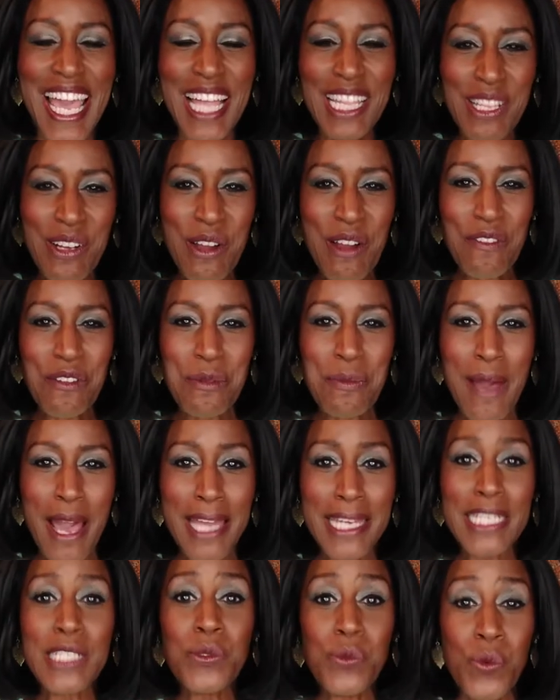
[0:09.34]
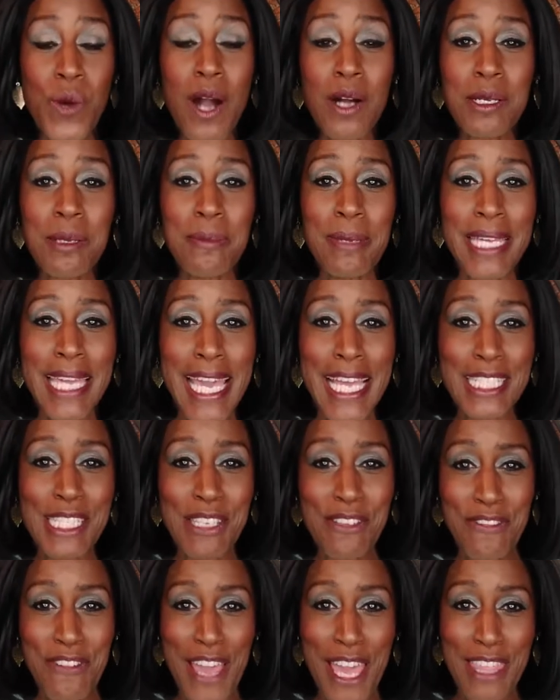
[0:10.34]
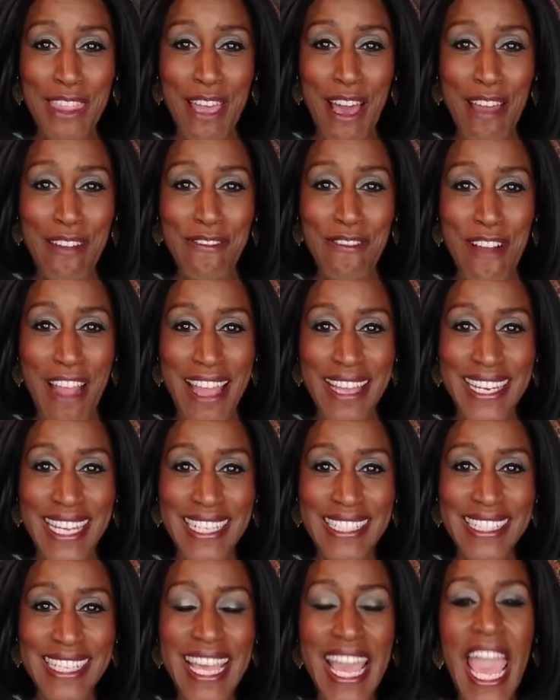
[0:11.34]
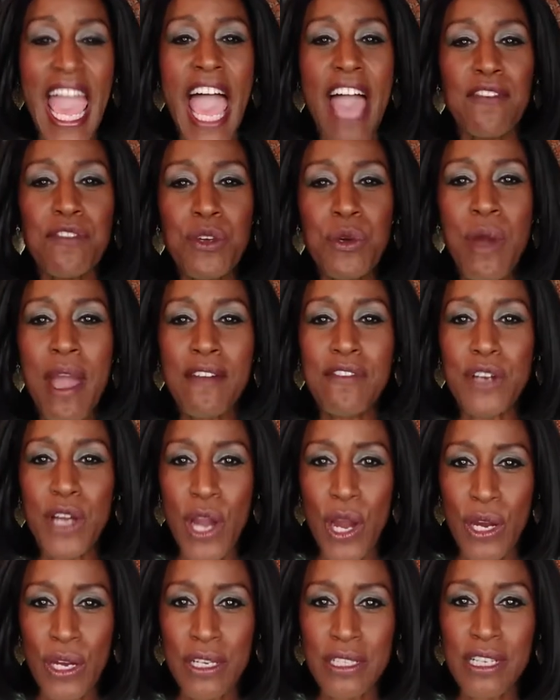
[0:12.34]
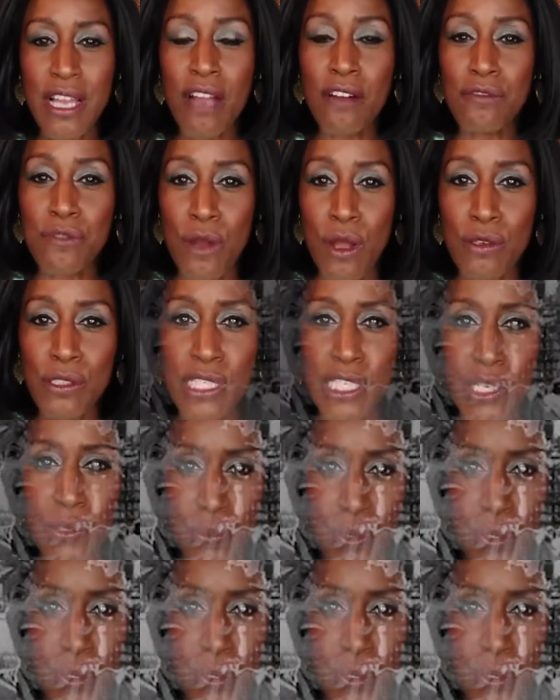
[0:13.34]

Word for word: Hello, everybody, and welcome again to Faith on Friday. Have you ever heard of Rosie